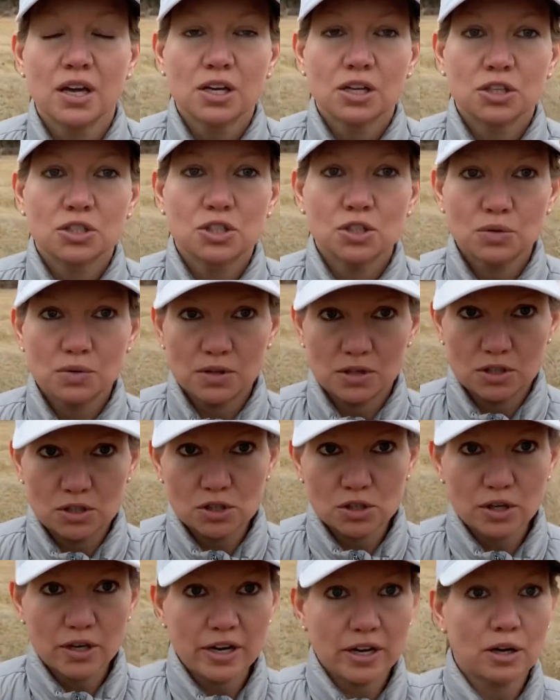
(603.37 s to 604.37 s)
doing the
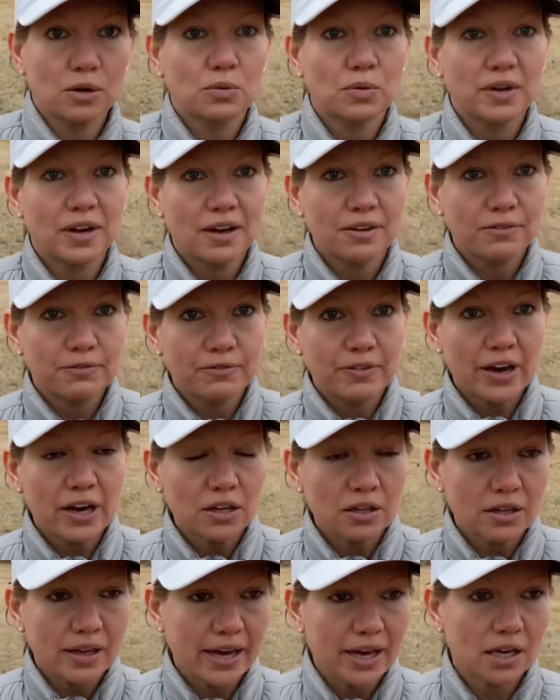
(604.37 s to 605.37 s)
trail when I
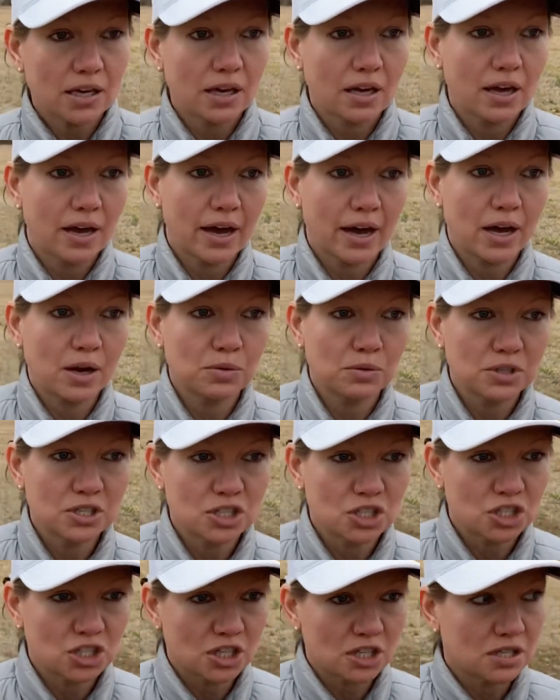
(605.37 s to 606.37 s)
felt like I
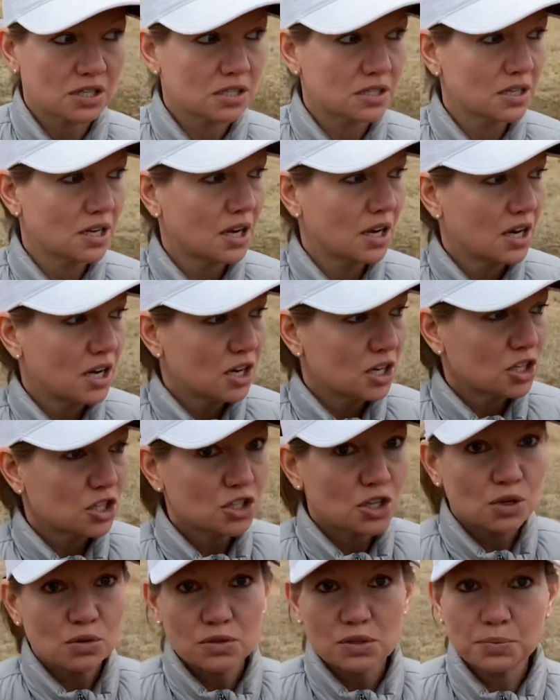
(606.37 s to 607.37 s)
was just
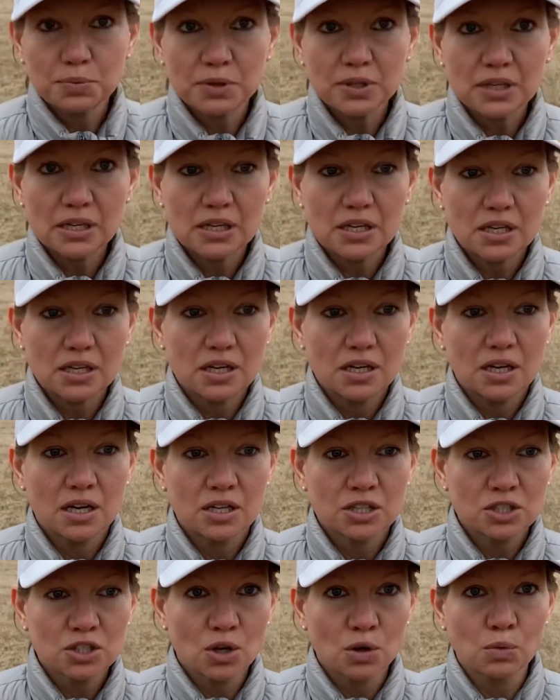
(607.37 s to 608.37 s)
so depleted,
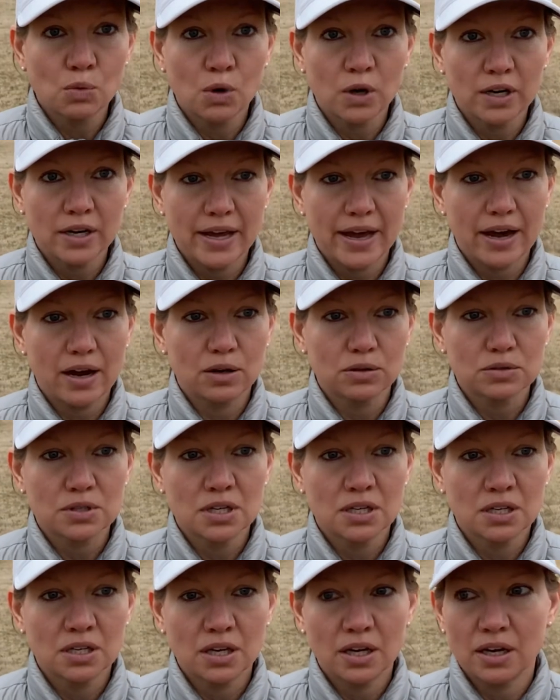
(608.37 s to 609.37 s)
so worn out,
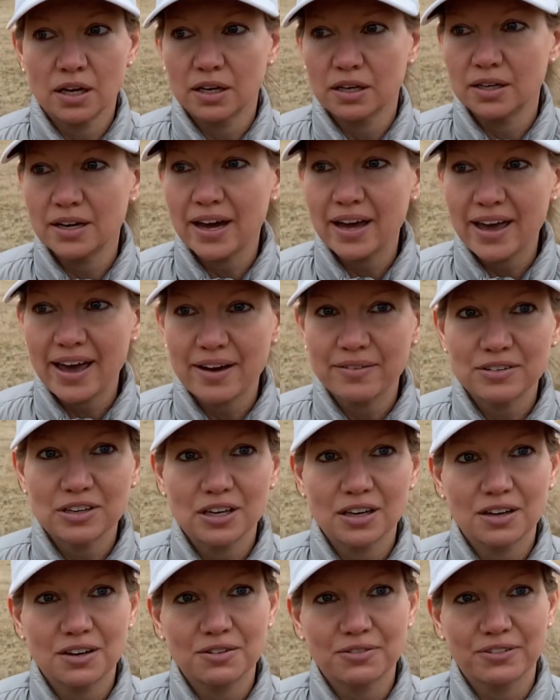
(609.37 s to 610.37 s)
uh, not having
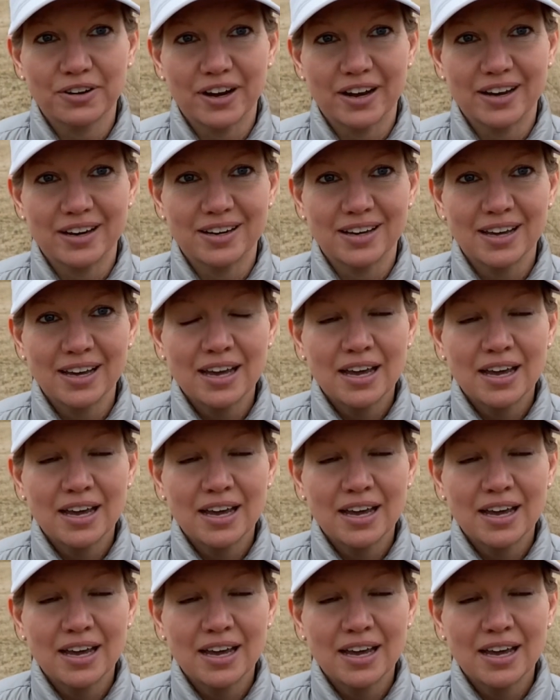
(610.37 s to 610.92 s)
any fun.